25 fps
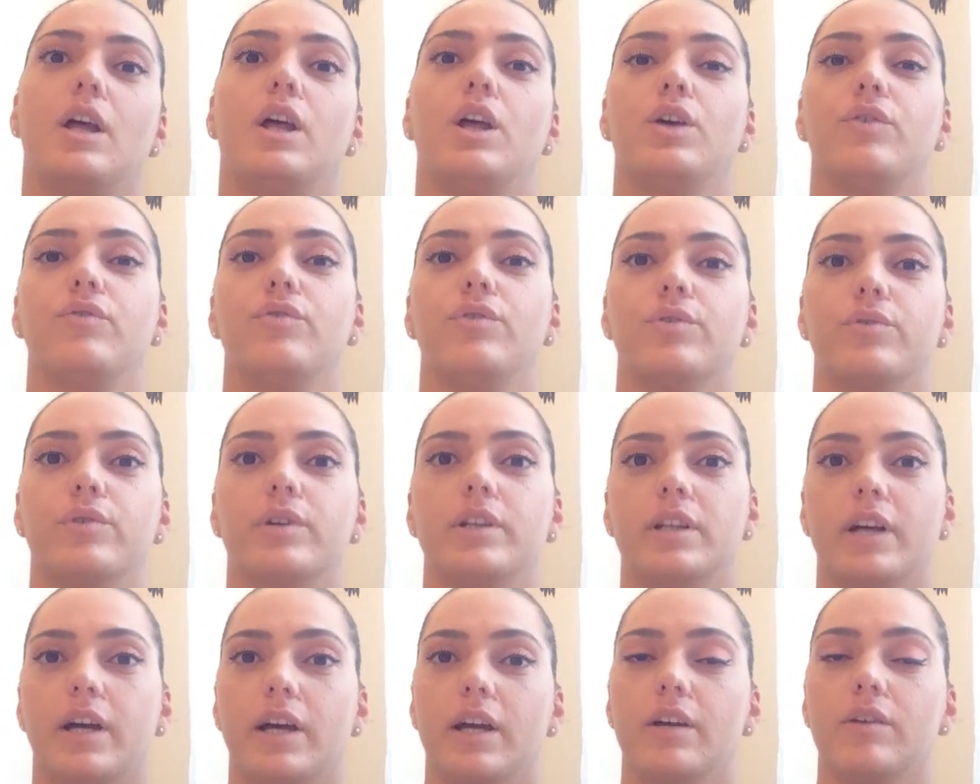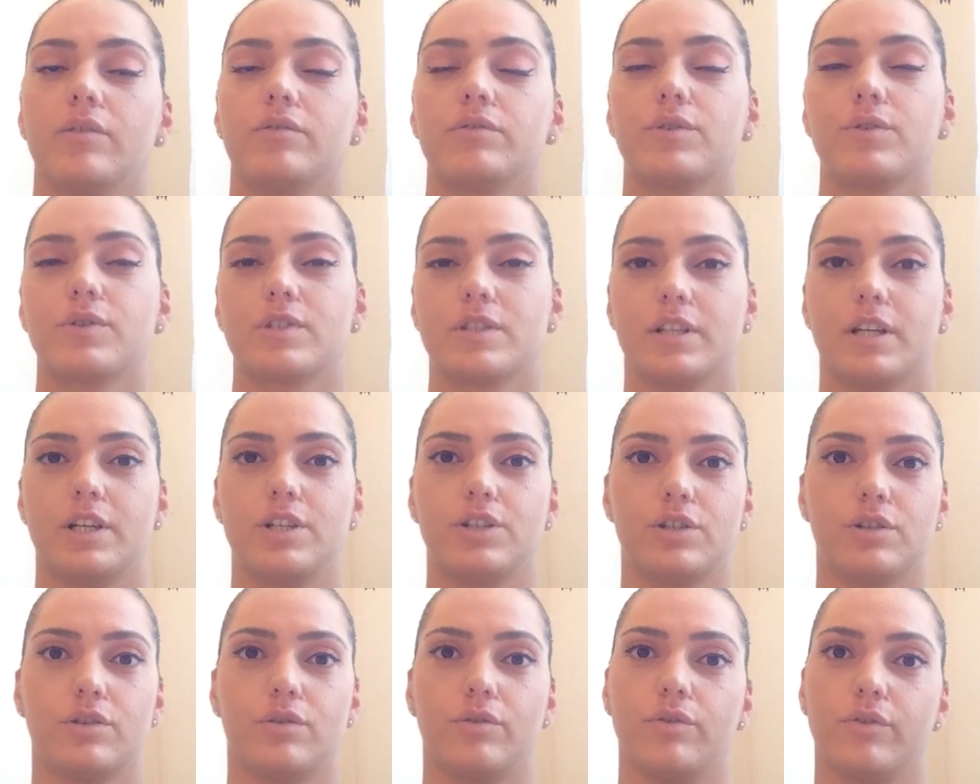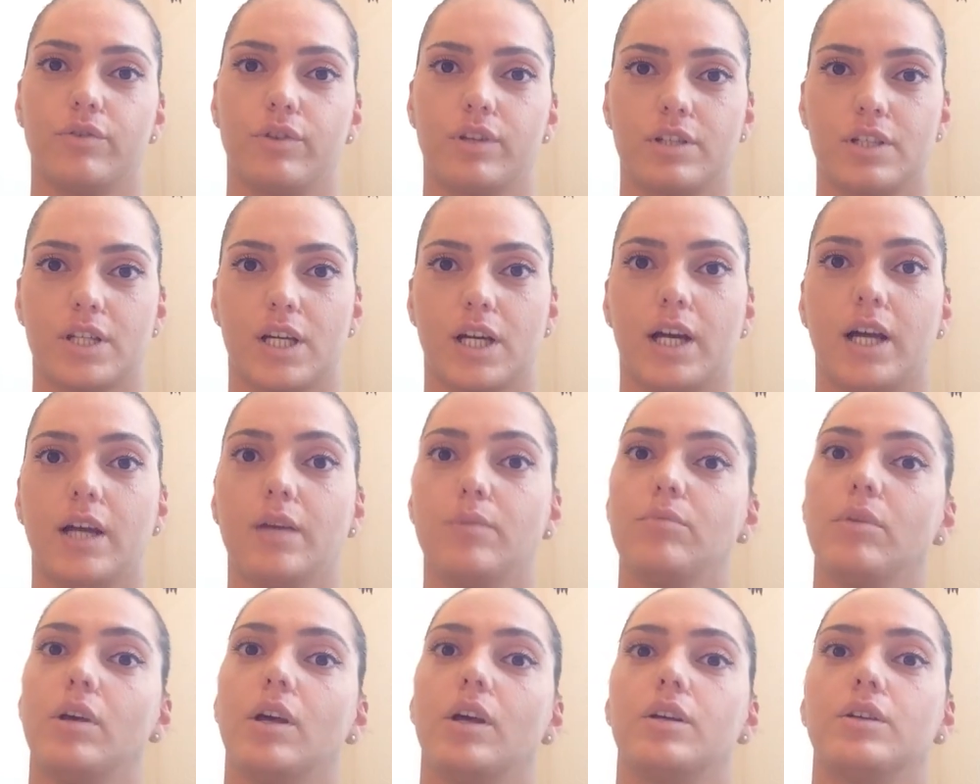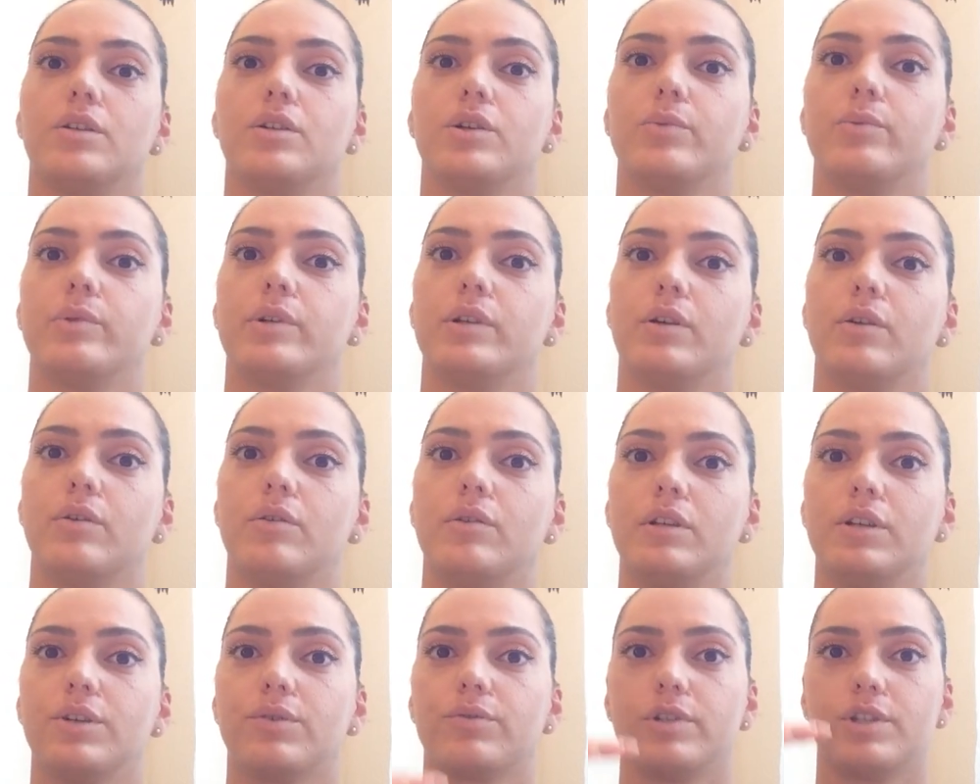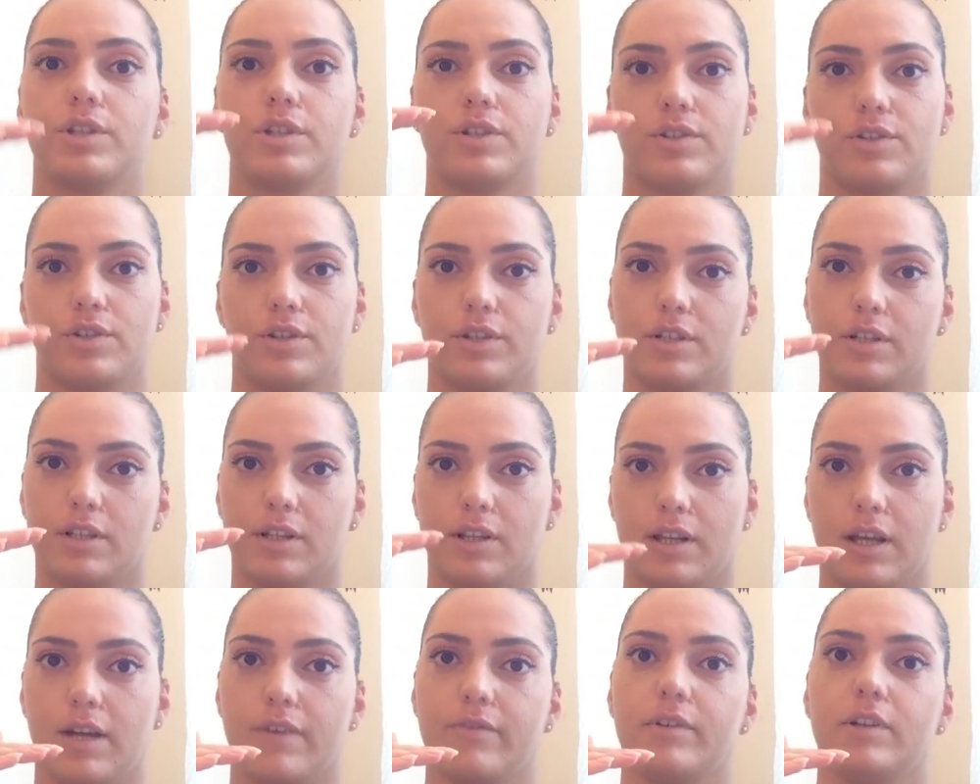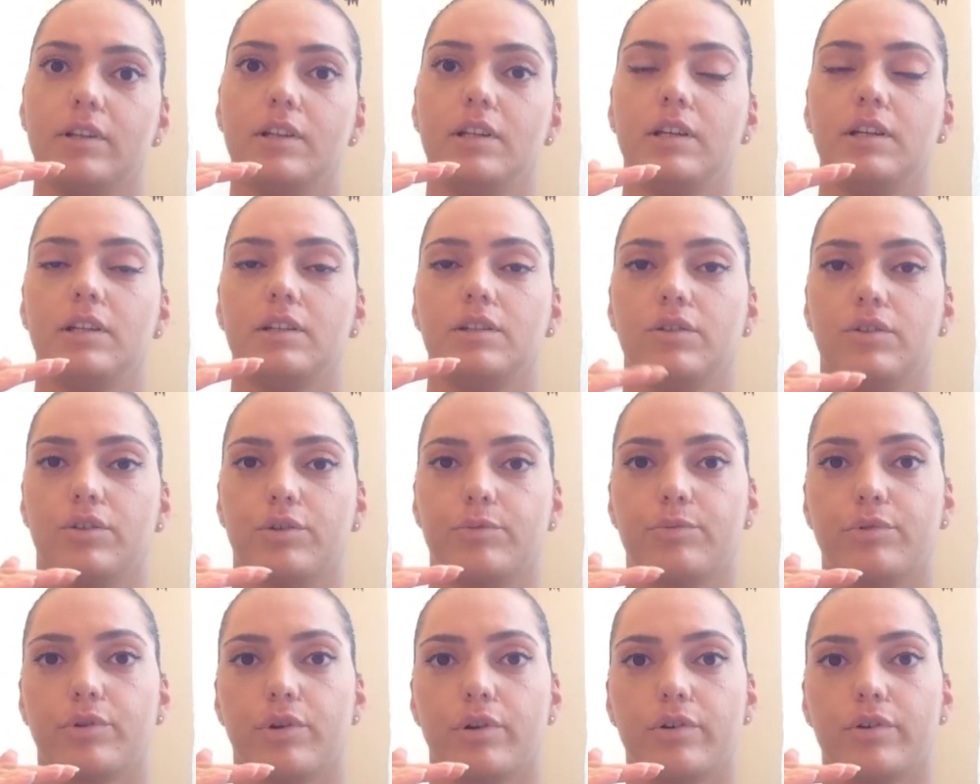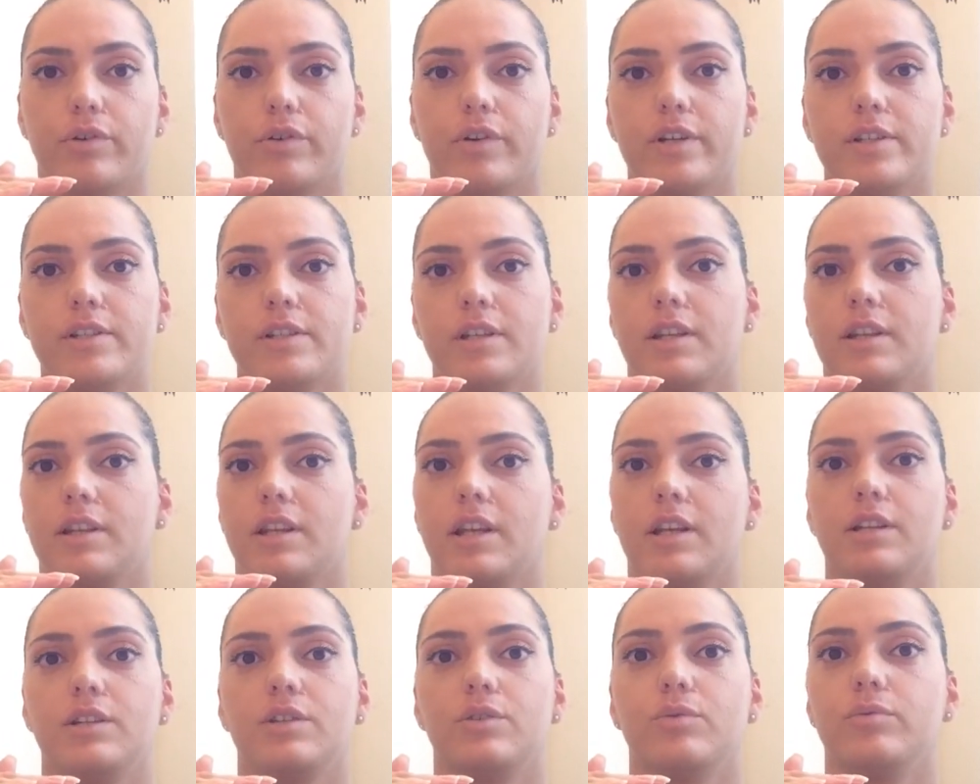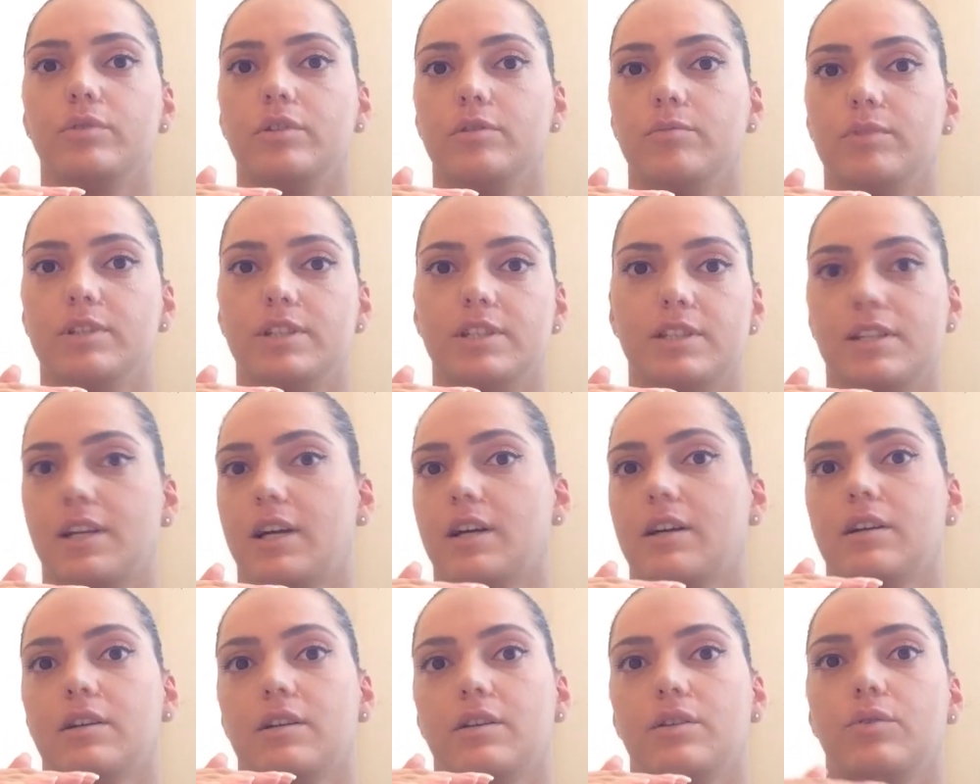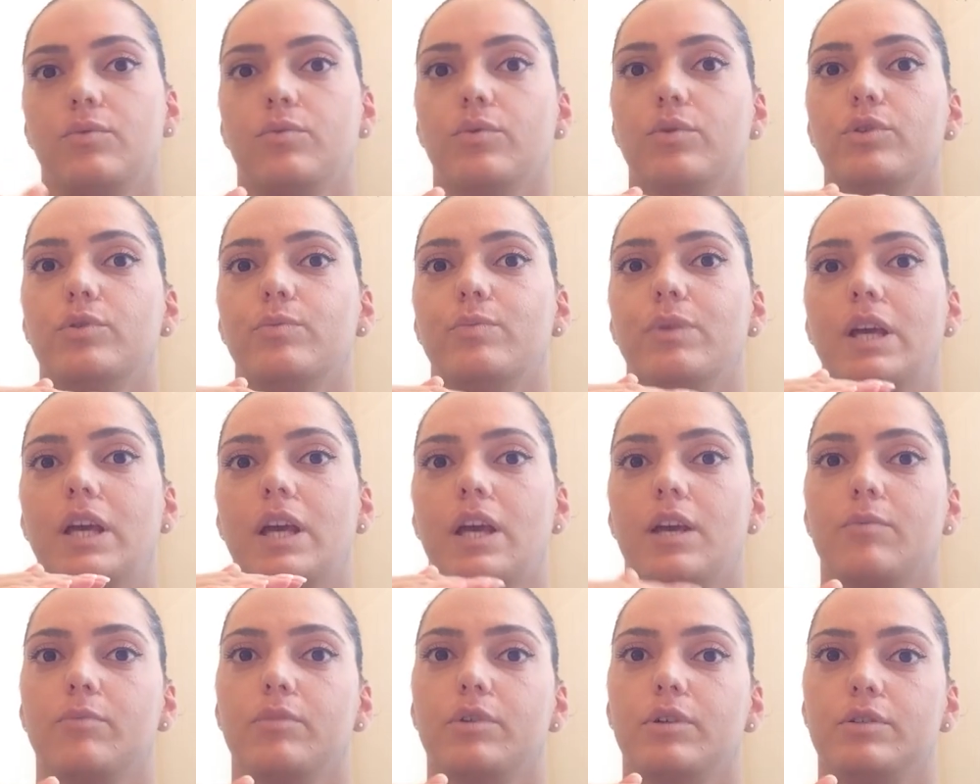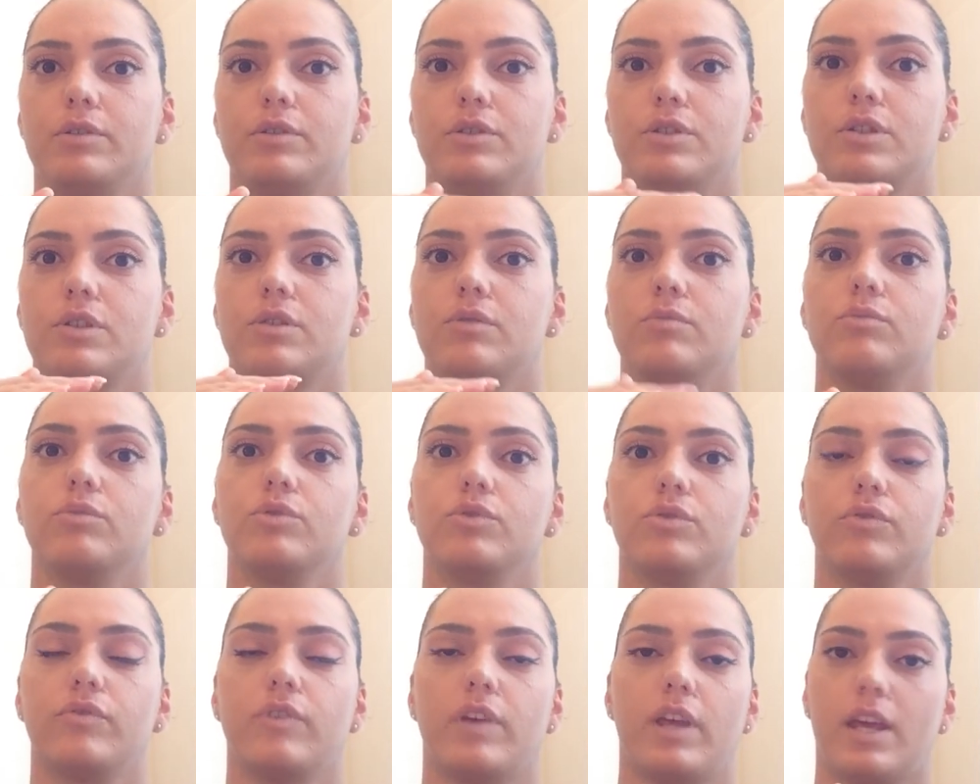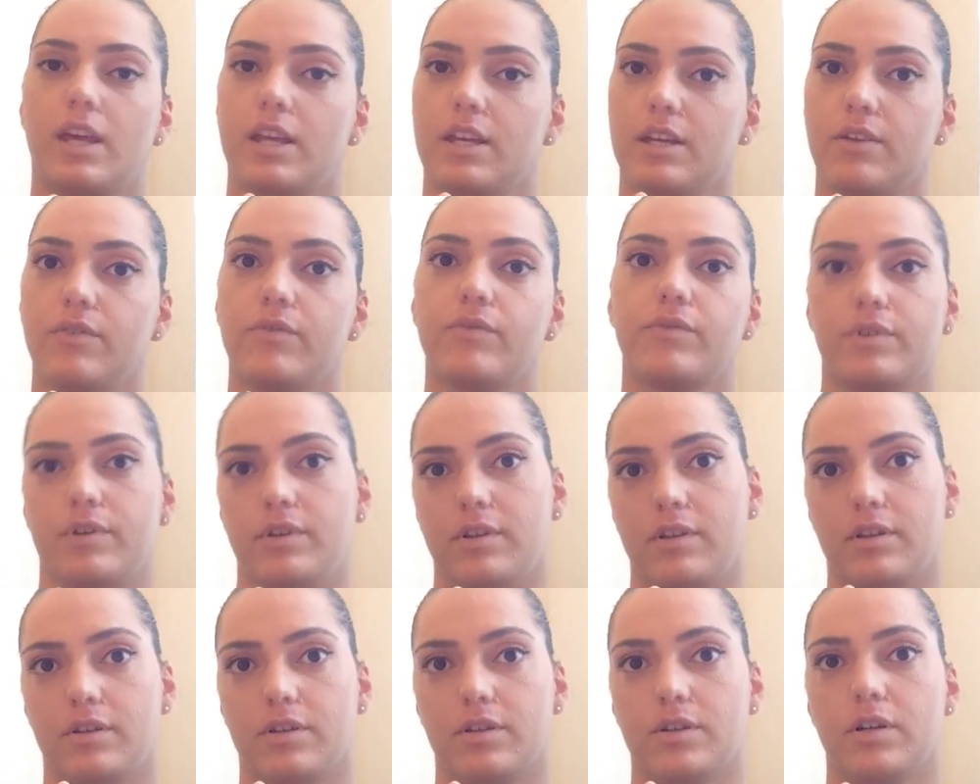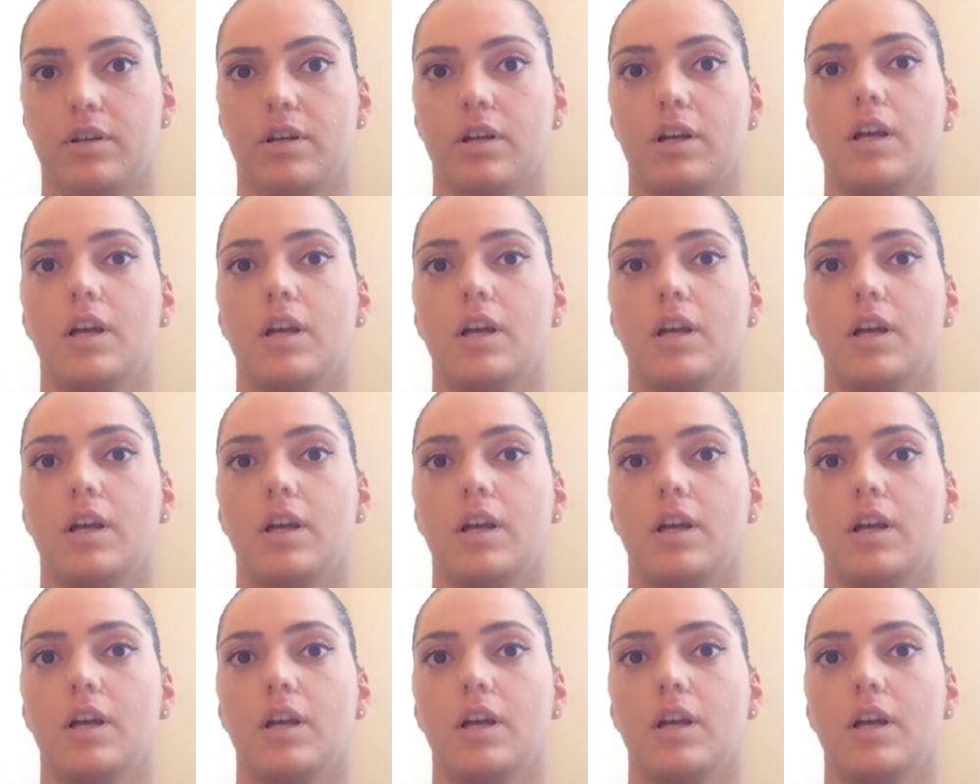If you rely on translation all the time, you will only reach a certain level in your progress, and then you will be stuck. You won't be able to move any further.